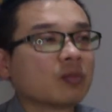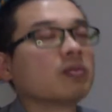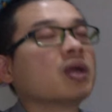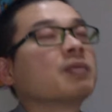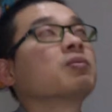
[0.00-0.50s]

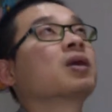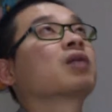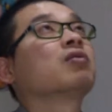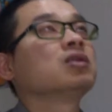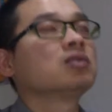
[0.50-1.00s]
maybe
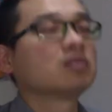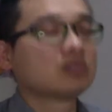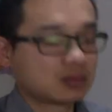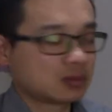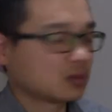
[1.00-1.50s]
backward,
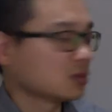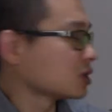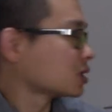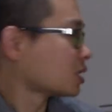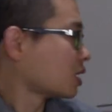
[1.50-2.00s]

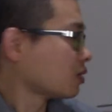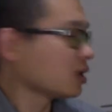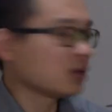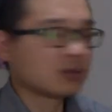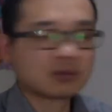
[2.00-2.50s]

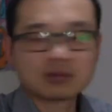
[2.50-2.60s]
sideways,